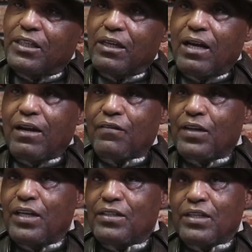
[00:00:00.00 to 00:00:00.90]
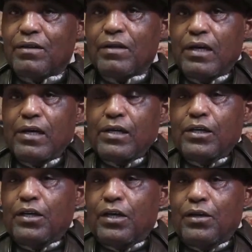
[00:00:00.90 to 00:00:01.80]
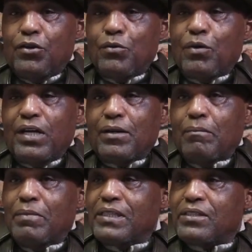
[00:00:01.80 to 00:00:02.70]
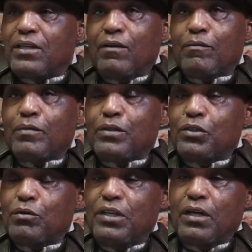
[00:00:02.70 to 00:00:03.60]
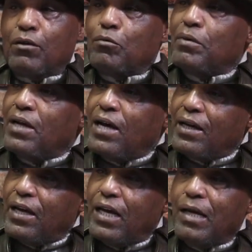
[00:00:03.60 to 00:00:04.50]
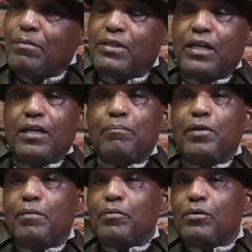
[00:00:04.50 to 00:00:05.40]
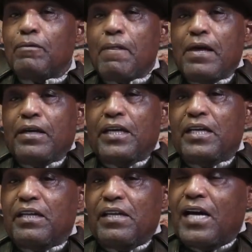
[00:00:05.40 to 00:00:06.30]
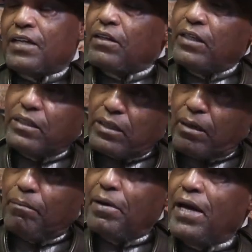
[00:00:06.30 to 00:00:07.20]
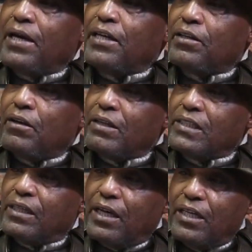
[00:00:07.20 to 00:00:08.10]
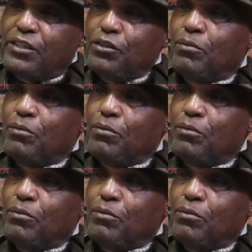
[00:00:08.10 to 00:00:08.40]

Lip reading: lot of things, and you were in the midst of doing the alumni games, getting the athletes to come back, get their education.